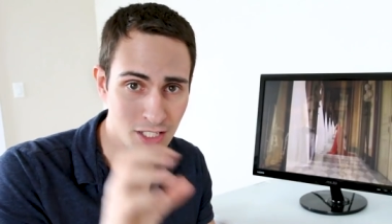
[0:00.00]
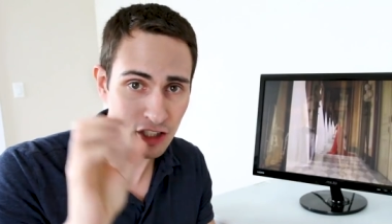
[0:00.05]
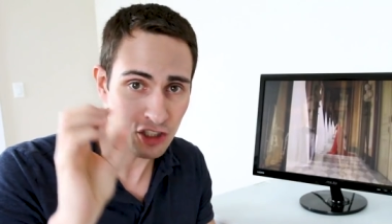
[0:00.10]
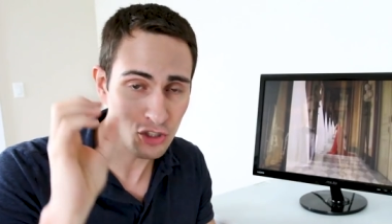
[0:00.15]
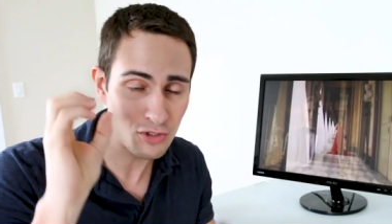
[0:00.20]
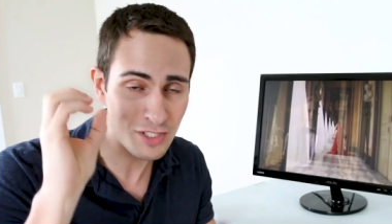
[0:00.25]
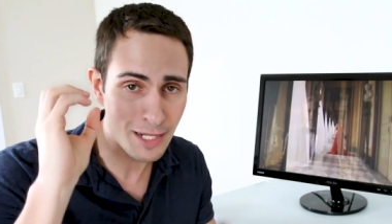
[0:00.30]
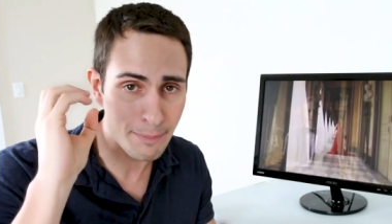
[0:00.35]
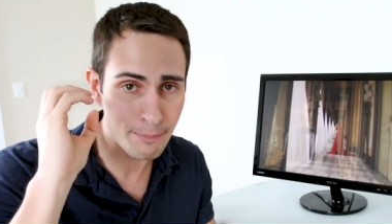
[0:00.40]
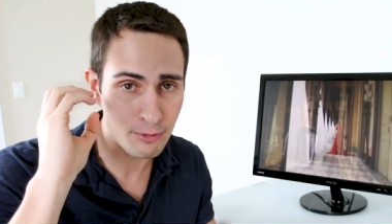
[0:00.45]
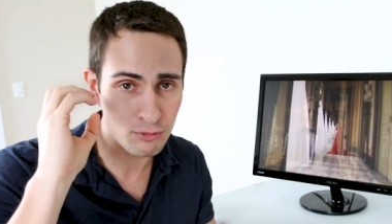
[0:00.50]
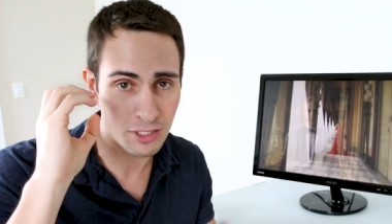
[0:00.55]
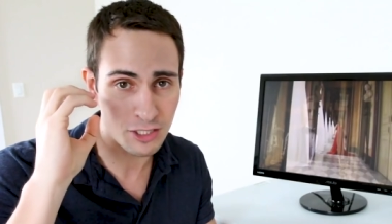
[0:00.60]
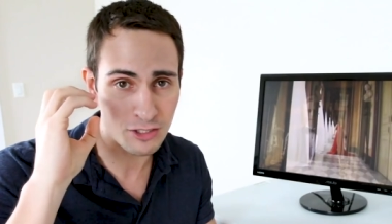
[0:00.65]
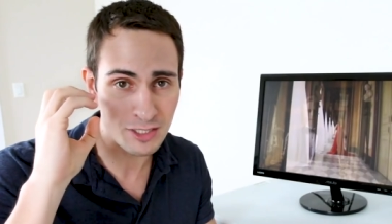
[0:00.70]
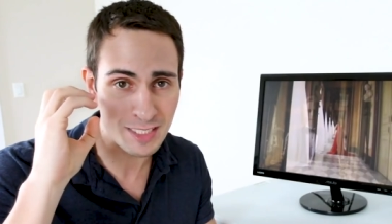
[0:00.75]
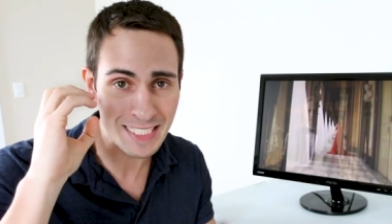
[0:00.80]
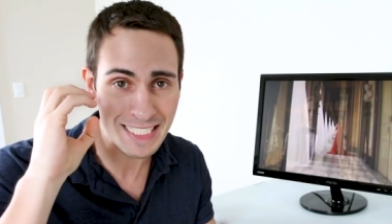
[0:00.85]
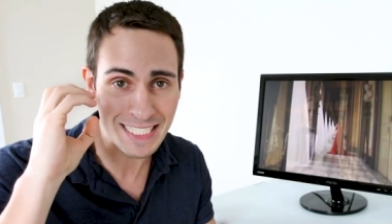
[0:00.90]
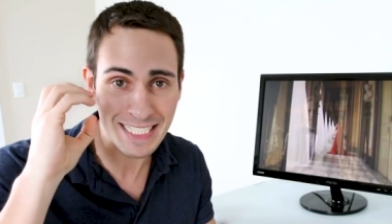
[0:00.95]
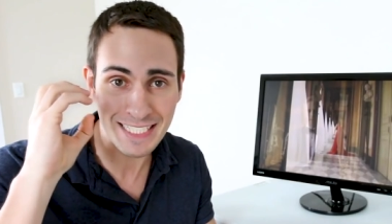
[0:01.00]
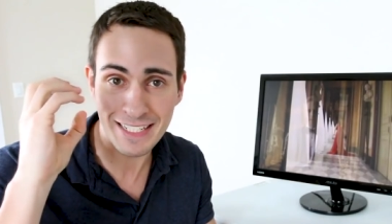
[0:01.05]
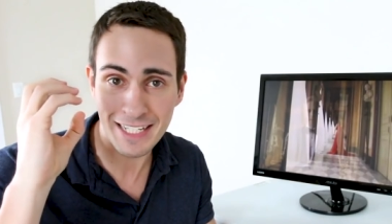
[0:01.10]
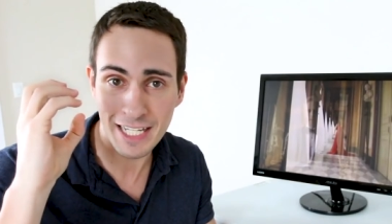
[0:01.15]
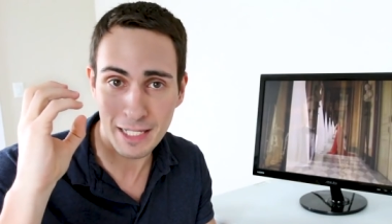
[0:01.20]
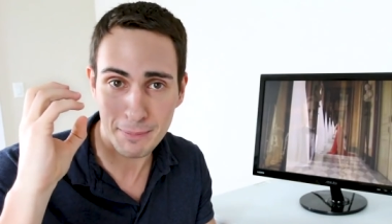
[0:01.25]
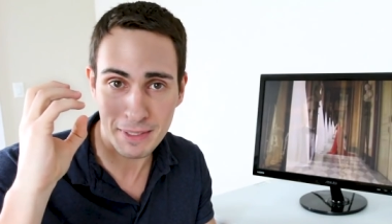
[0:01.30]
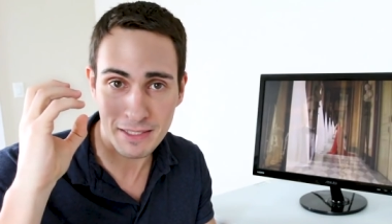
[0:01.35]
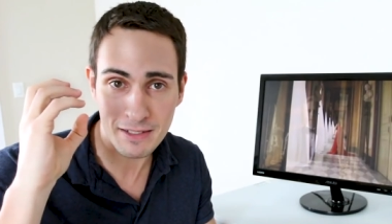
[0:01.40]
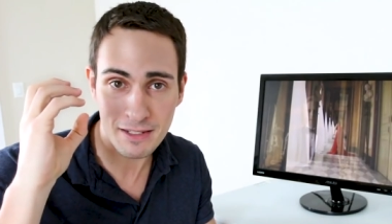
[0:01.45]
you temporarily
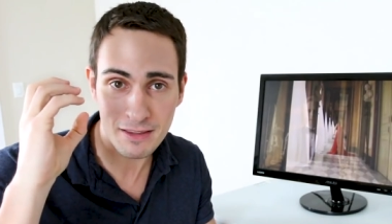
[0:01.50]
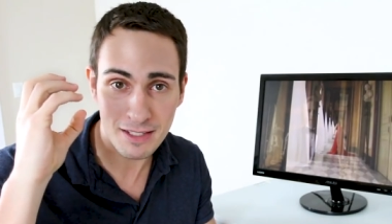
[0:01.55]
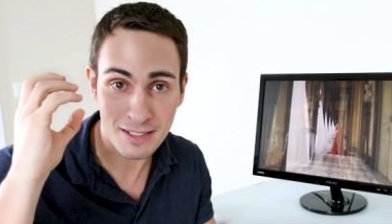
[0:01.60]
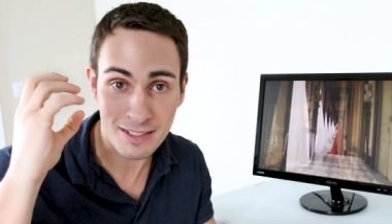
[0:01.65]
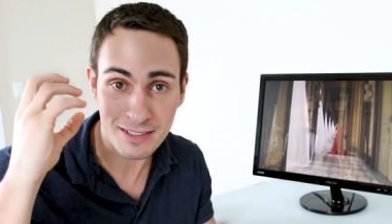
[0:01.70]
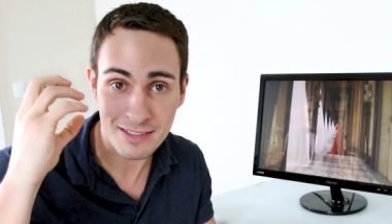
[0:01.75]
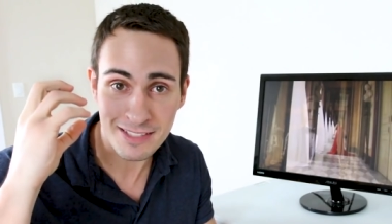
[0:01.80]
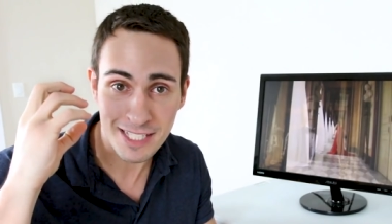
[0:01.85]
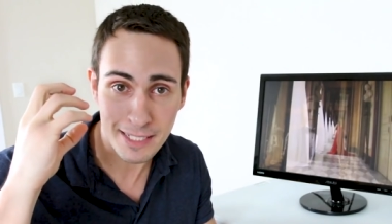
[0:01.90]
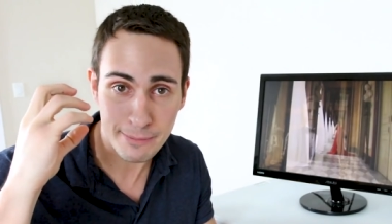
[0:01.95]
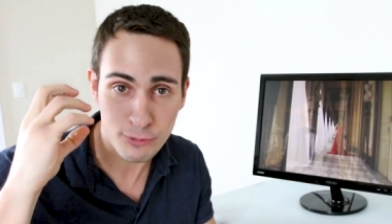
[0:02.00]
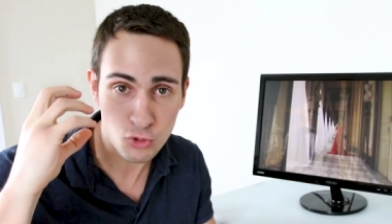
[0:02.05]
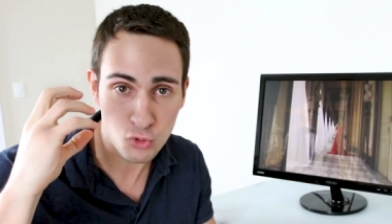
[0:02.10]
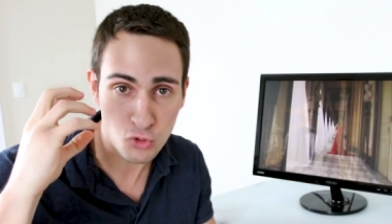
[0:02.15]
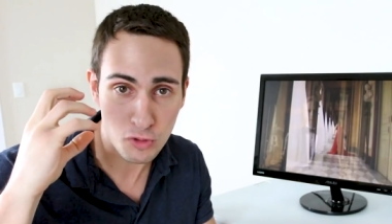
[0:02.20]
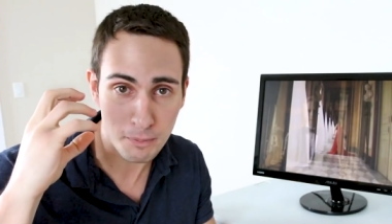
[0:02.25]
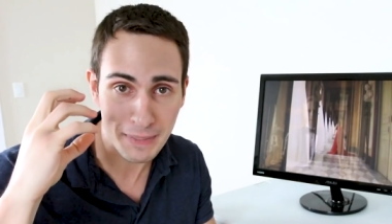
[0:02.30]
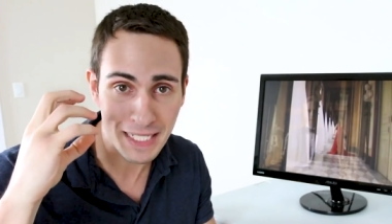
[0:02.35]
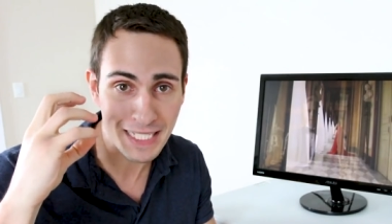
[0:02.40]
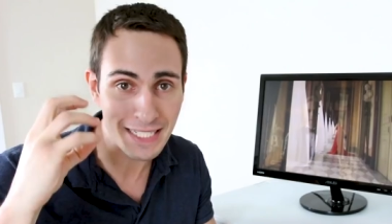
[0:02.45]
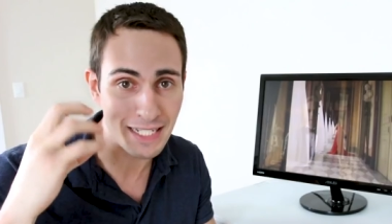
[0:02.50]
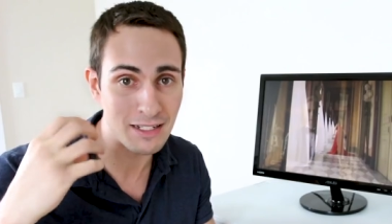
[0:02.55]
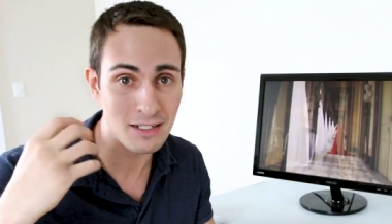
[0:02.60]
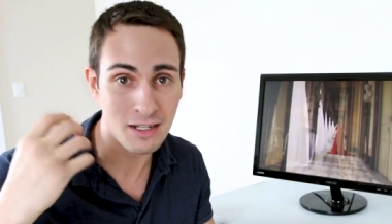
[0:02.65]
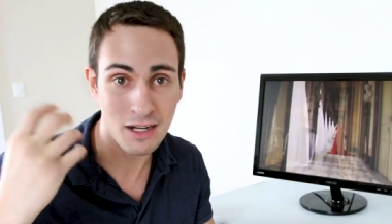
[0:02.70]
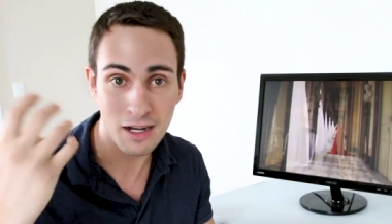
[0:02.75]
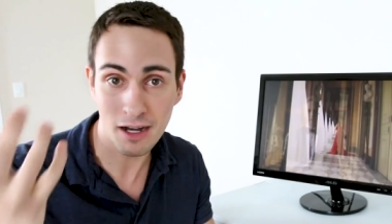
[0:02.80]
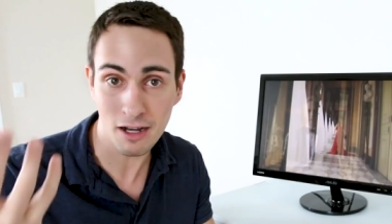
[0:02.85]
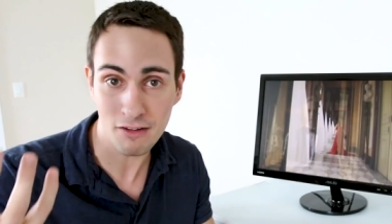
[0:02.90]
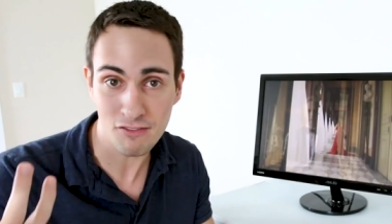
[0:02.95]
inhibit the conceptual meaning
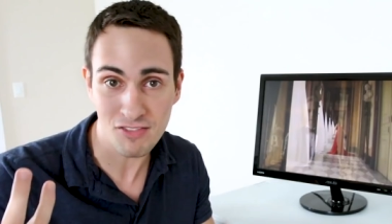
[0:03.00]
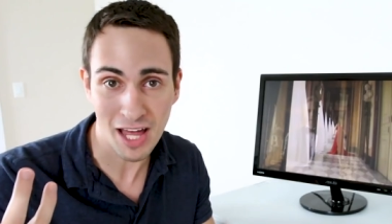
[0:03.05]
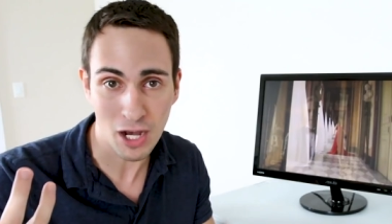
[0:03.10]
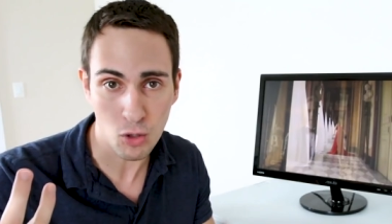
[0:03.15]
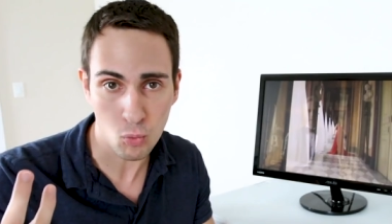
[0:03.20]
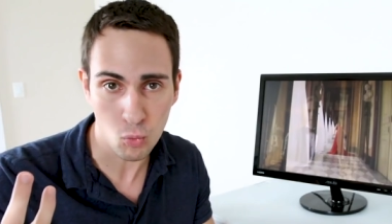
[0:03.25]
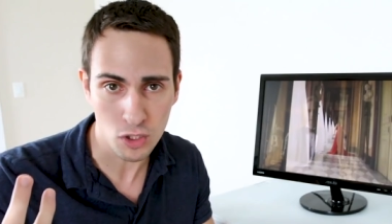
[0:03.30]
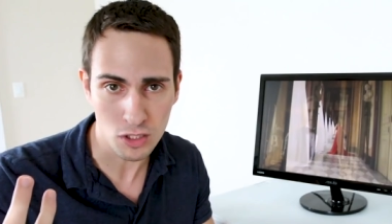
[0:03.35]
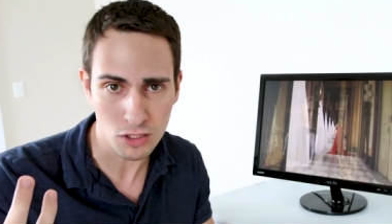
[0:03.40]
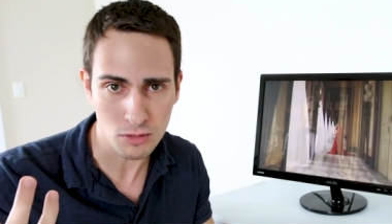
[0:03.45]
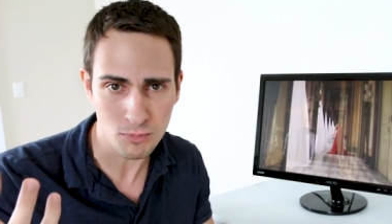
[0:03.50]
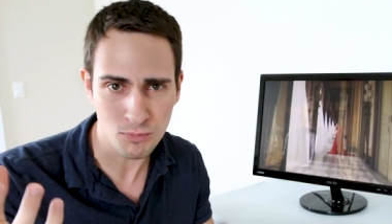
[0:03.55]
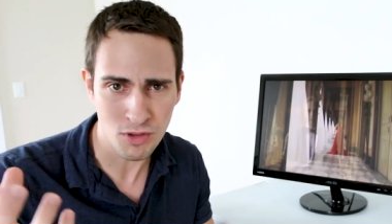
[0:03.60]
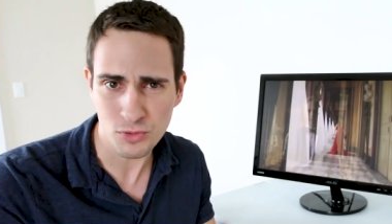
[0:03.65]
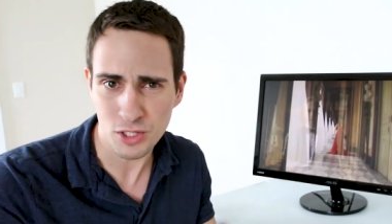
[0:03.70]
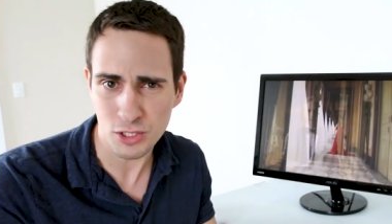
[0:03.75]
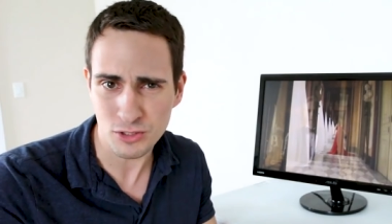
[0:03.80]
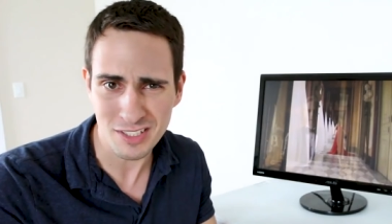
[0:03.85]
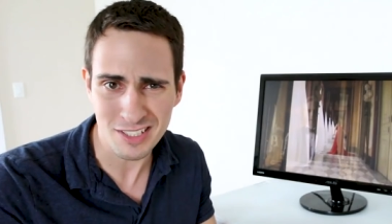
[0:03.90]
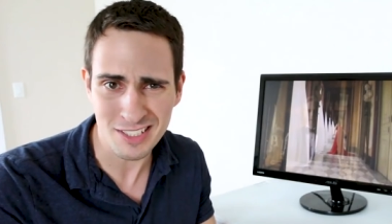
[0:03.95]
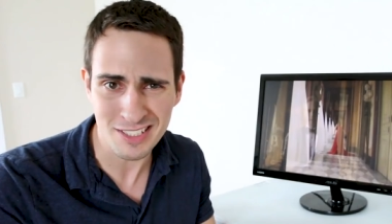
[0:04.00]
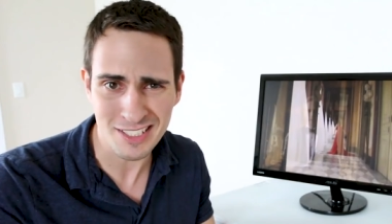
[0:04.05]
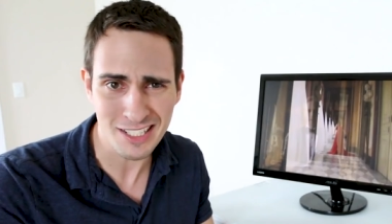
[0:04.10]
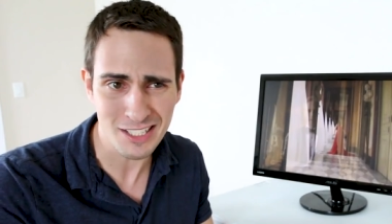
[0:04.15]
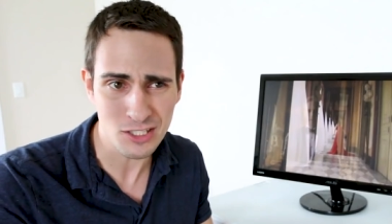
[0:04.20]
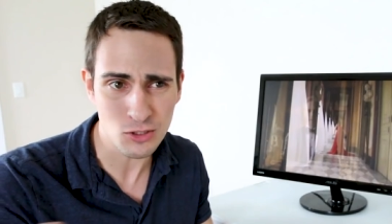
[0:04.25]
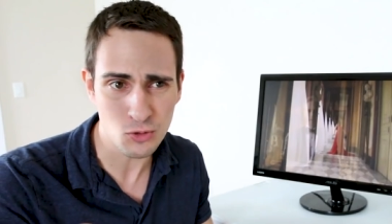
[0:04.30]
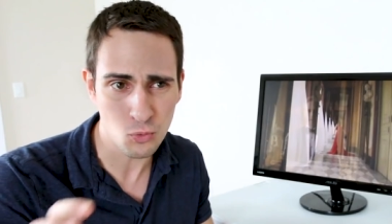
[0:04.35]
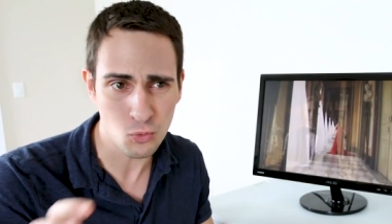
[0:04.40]
of that word. There's a study